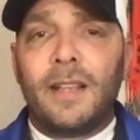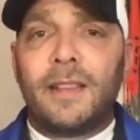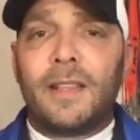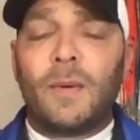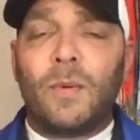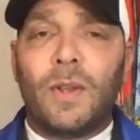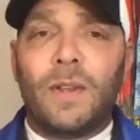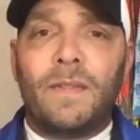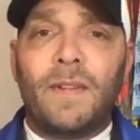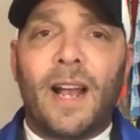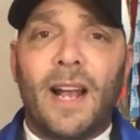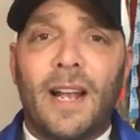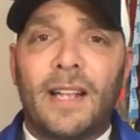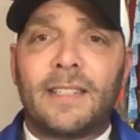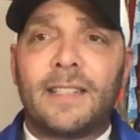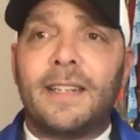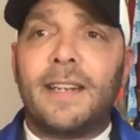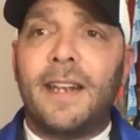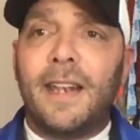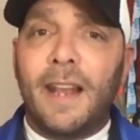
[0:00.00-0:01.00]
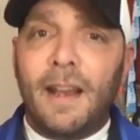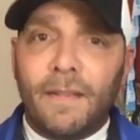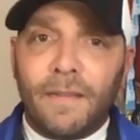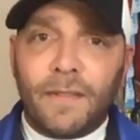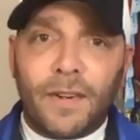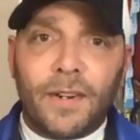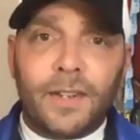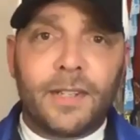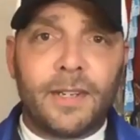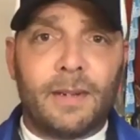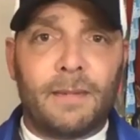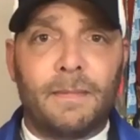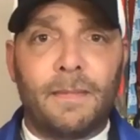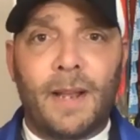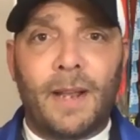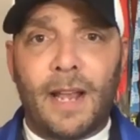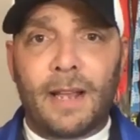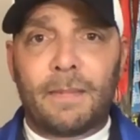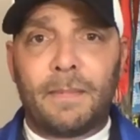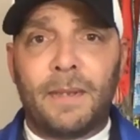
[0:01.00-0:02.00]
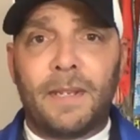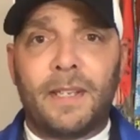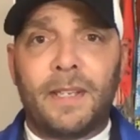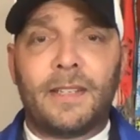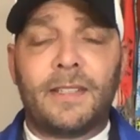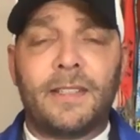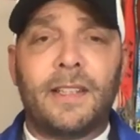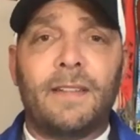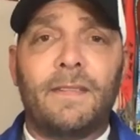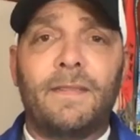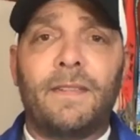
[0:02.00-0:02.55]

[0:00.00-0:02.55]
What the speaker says: that we've asked never to come back because they've